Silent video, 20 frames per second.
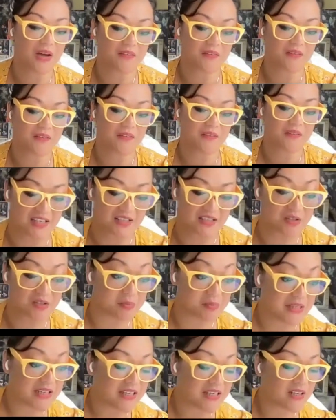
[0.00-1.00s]
have said to
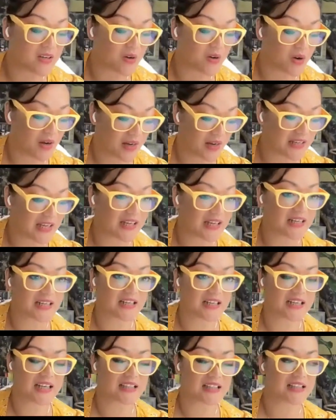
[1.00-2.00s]
me again and
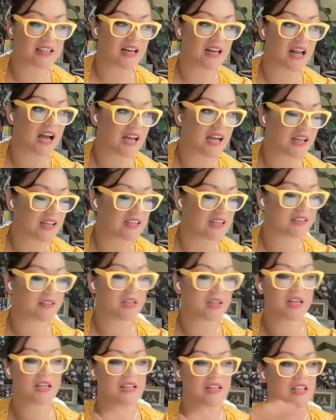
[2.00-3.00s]
again that I
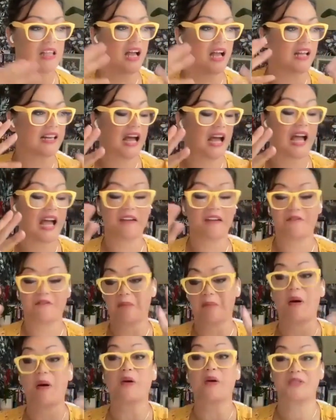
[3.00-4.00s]
have a
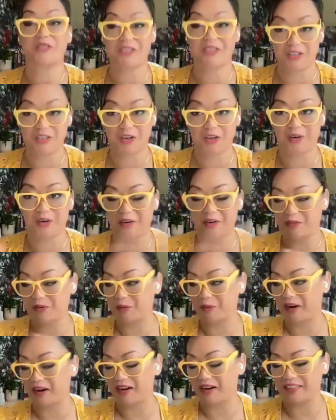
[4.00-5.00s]
post-it note
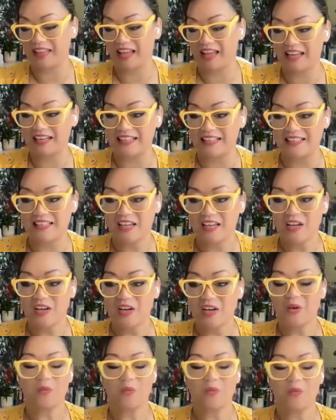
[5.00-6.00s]
everywhere on that is
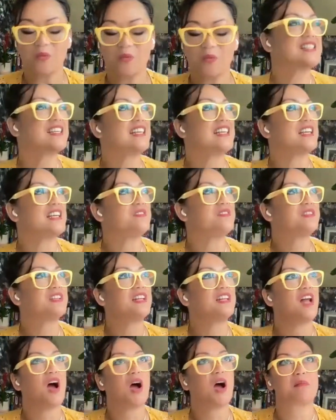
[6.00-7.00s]
what's the gift
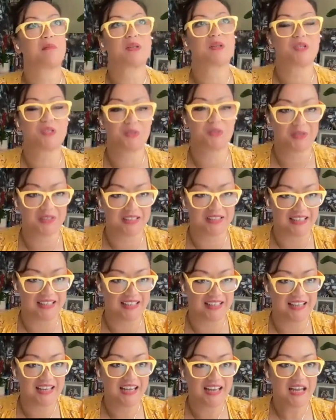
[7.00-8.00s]
and
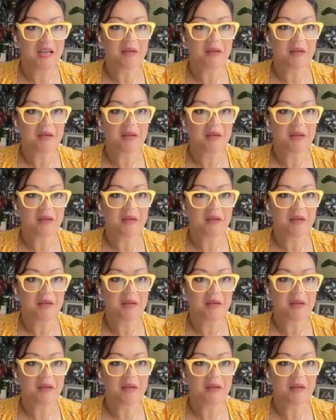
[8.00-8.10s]
opportunity?